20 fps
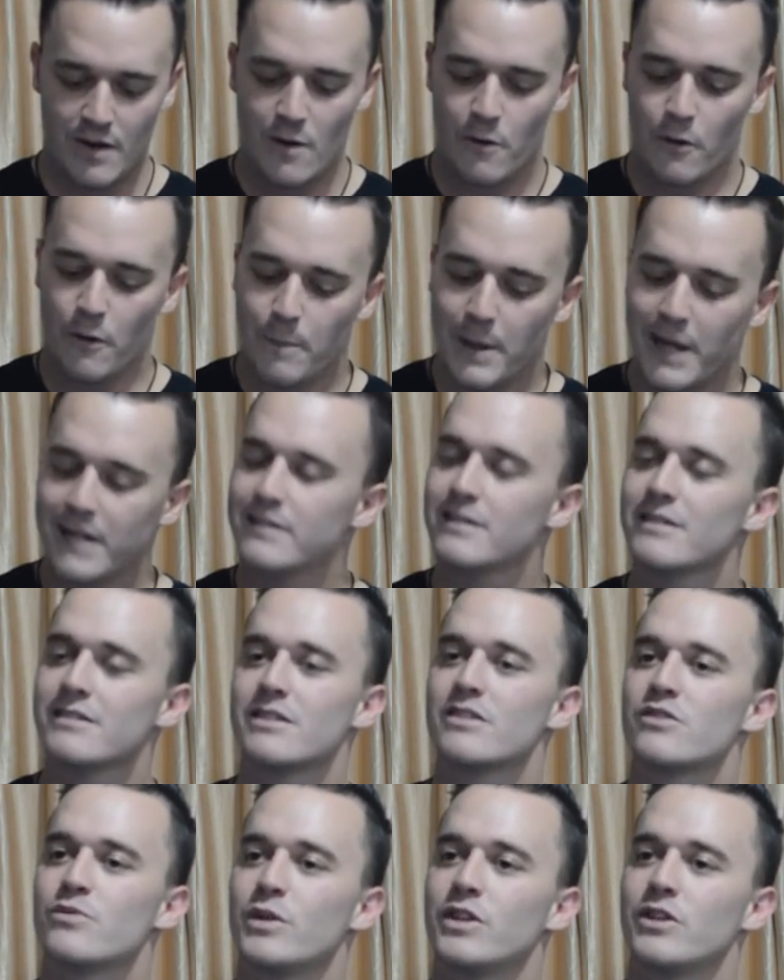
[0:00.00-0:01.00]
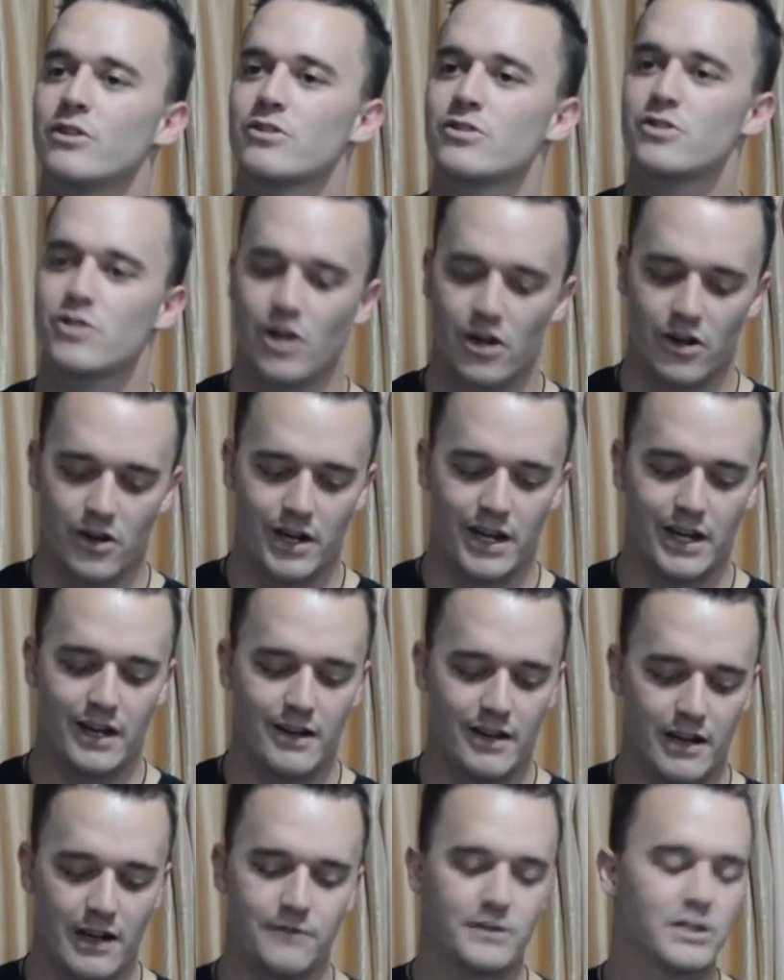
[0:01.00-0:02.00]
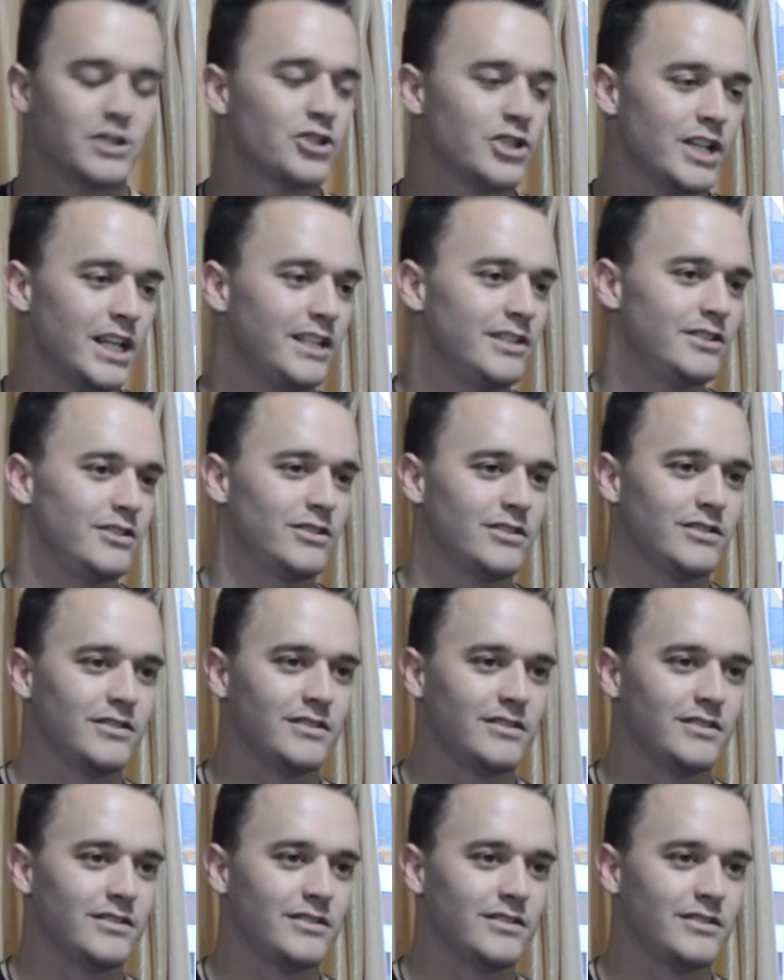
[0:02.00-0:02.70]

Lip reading: Repentance is when you're sorry enough to change.